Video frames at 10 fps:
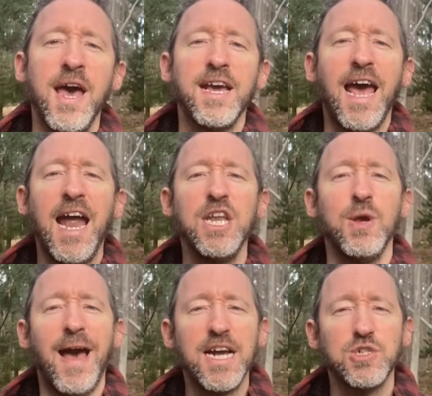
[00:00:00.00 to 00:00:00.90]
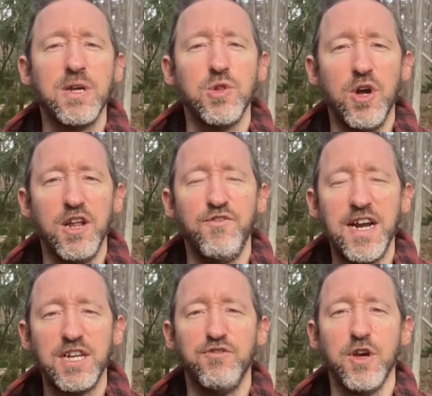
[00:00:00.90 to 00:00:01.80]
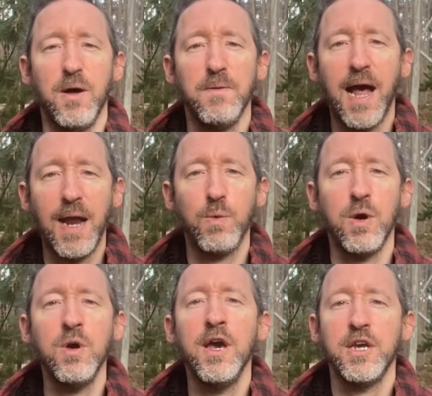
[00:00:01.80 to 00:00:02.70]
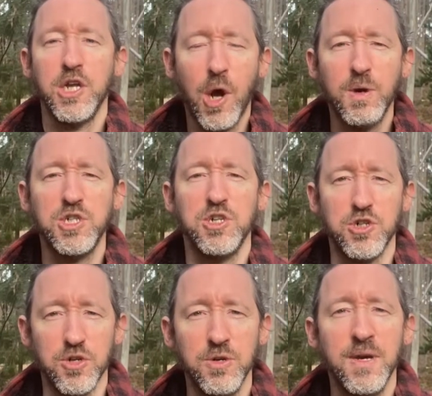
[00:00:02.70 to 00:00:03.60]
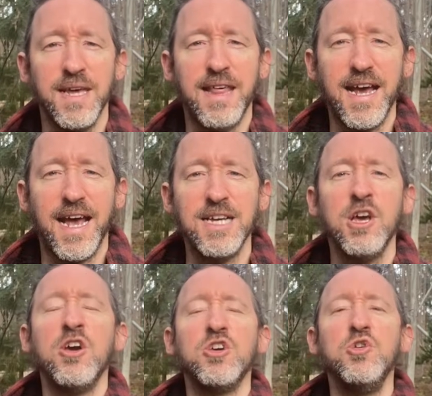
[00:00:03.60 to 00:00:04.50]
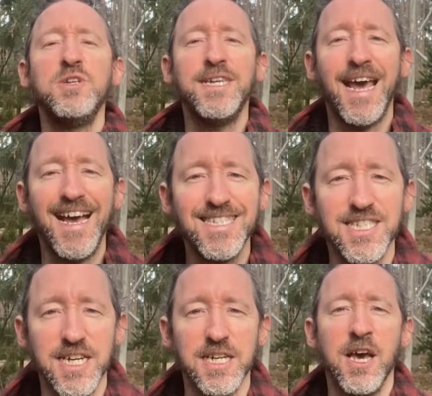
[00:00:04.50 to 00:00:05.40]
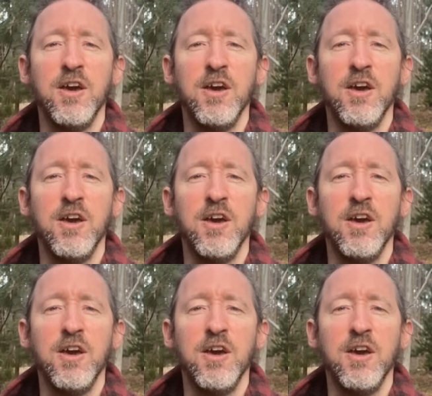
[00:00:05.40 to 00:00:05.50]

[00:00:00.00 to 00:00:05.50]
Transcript: Can you actually learn effectively online? Well, you know what you do in that case? You test it.